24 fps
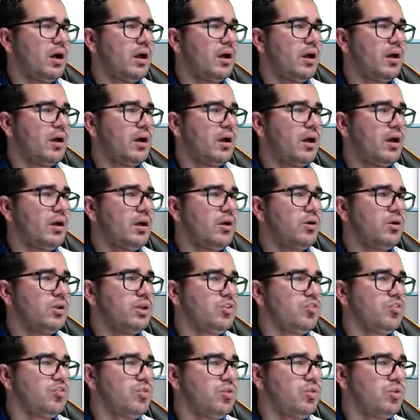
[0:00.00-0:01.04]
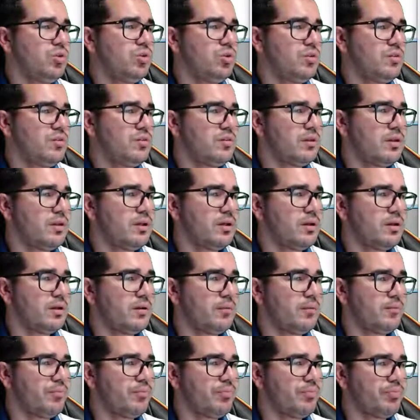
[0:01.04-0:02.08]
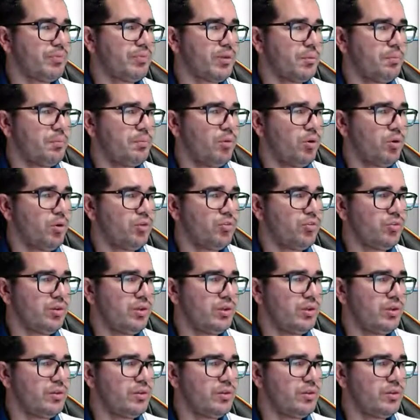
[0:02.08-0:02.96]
I'm gonna choose Portuguese.